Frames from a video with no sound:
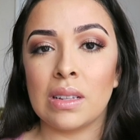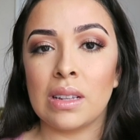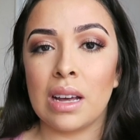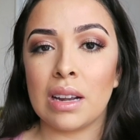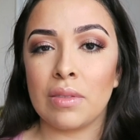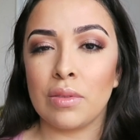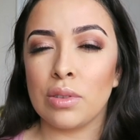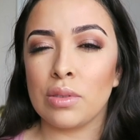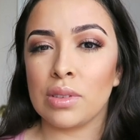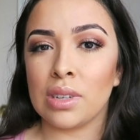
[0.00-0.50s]
a
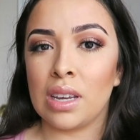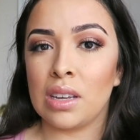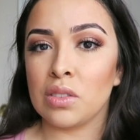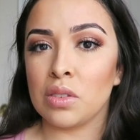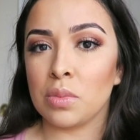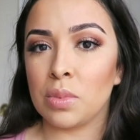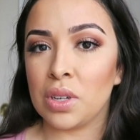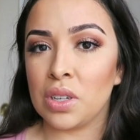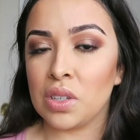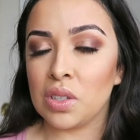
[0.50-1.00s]
lot of those
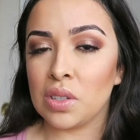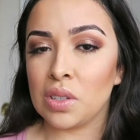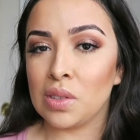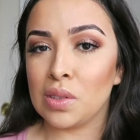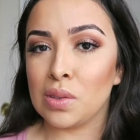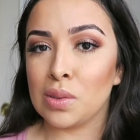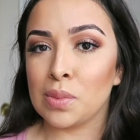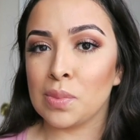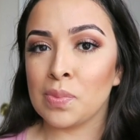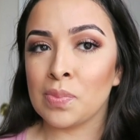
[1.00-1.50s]
cancer
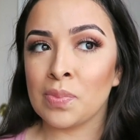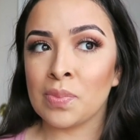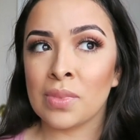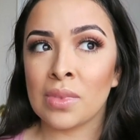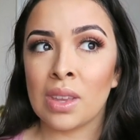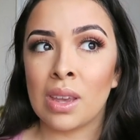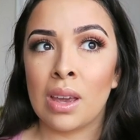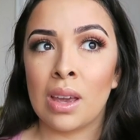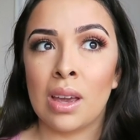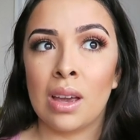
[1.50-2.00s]
patients,
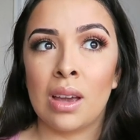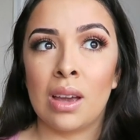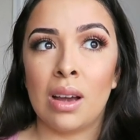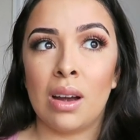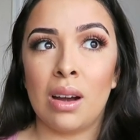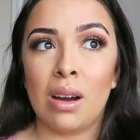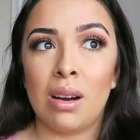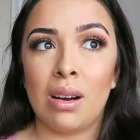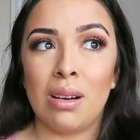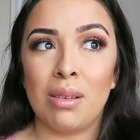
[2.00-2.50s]

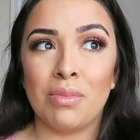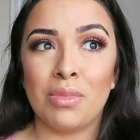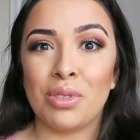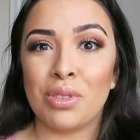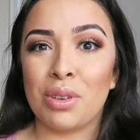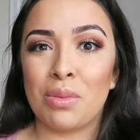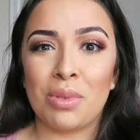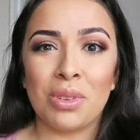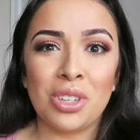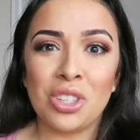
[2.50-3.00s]
well,
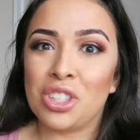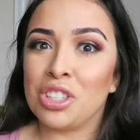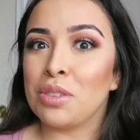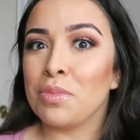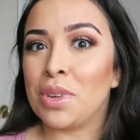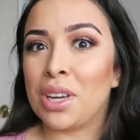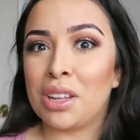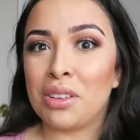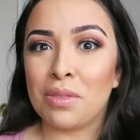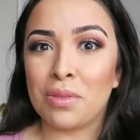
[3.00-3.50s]
they really
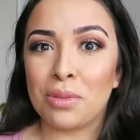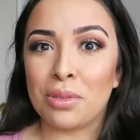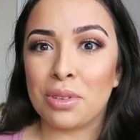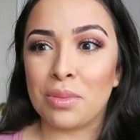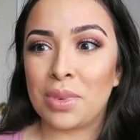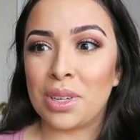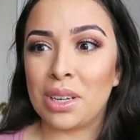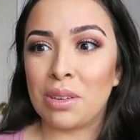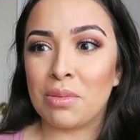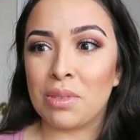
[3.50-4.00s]
shouldn't be on the floor
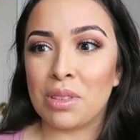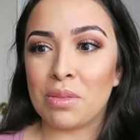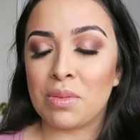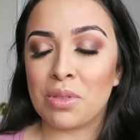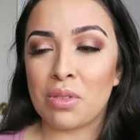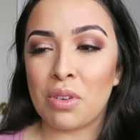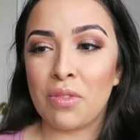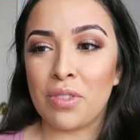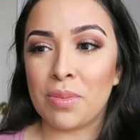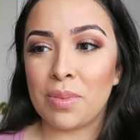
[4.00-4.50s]
to begin with
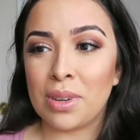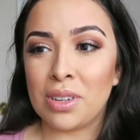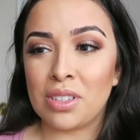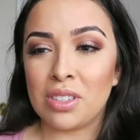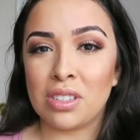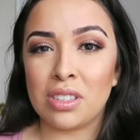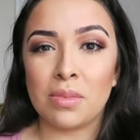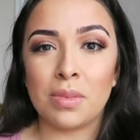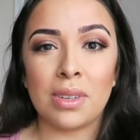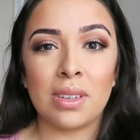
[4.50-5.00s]
COVID
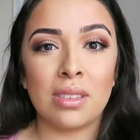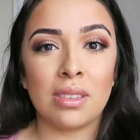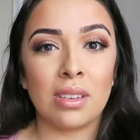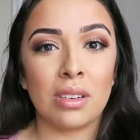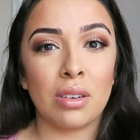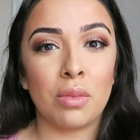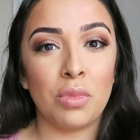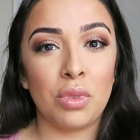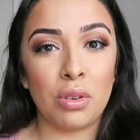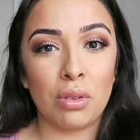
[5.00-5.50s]
patients because
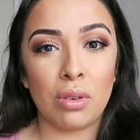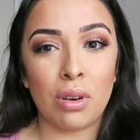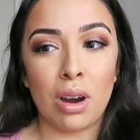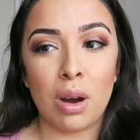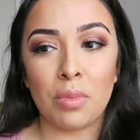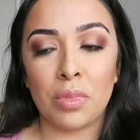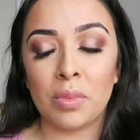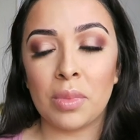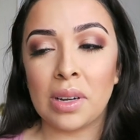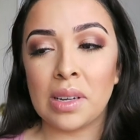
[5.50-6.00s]
they're
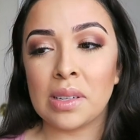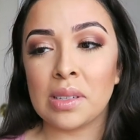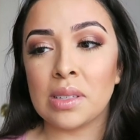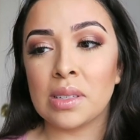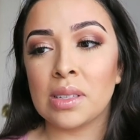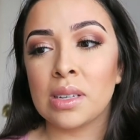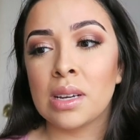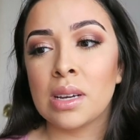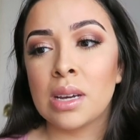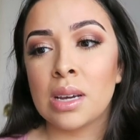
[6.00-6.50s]

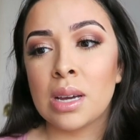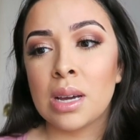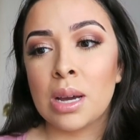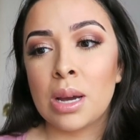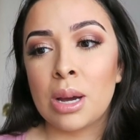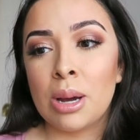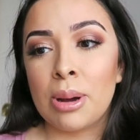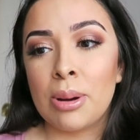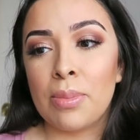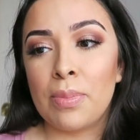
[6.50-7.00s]
immunocompromised.
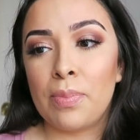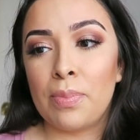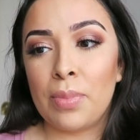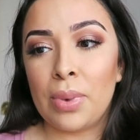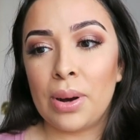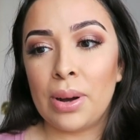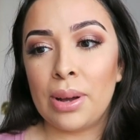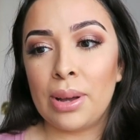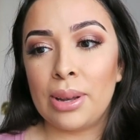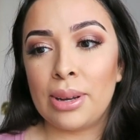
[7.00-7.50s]

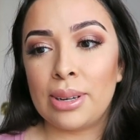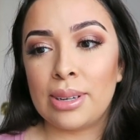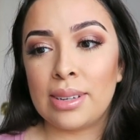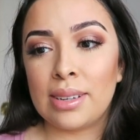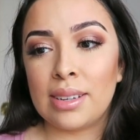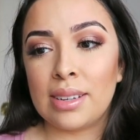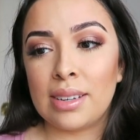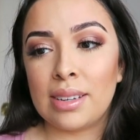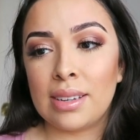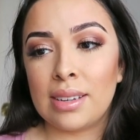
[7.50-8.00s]

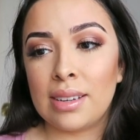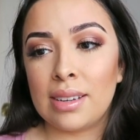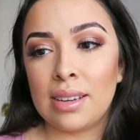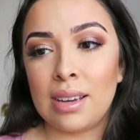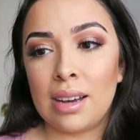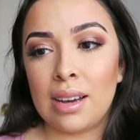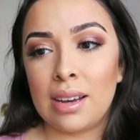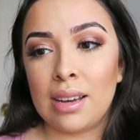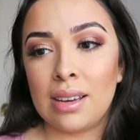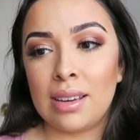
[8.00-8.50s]
But
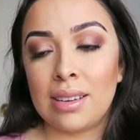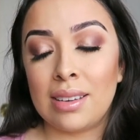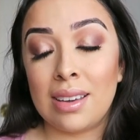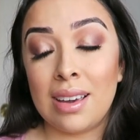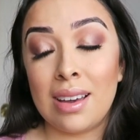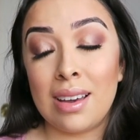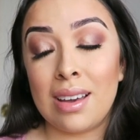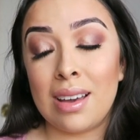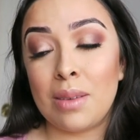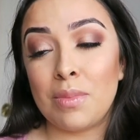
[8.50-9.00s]

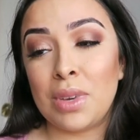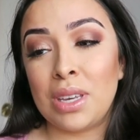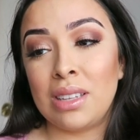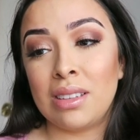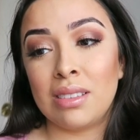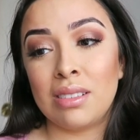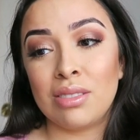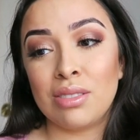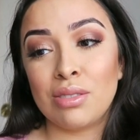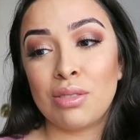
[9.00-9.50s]
yeah, I
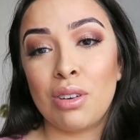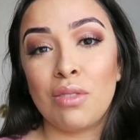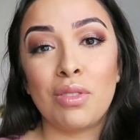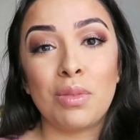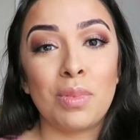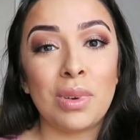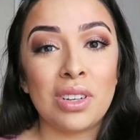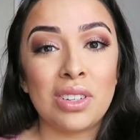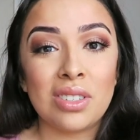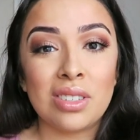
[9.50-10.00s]
mean, there's
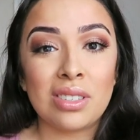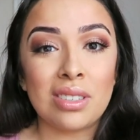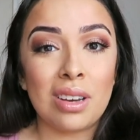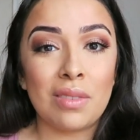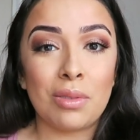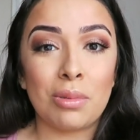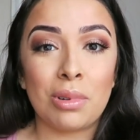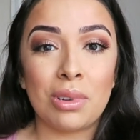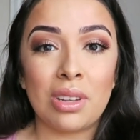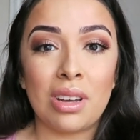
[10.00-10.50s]
COVID patients
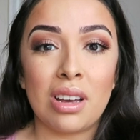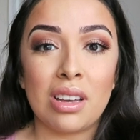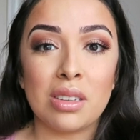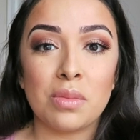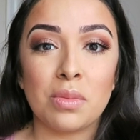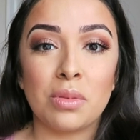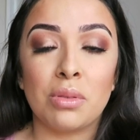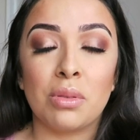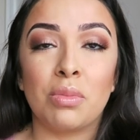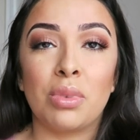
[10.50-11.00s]
everywhere in the
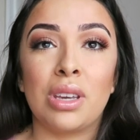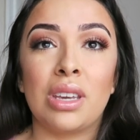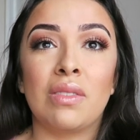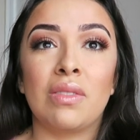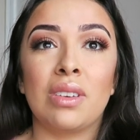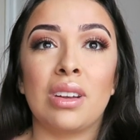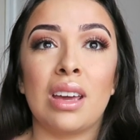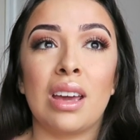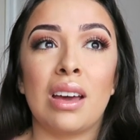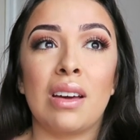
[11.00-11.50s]
hospital. We
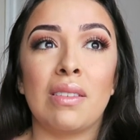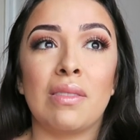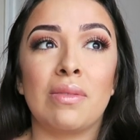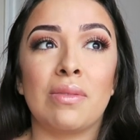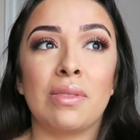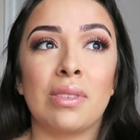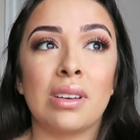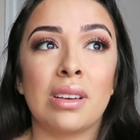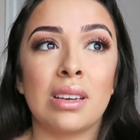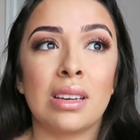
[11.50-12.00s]
even have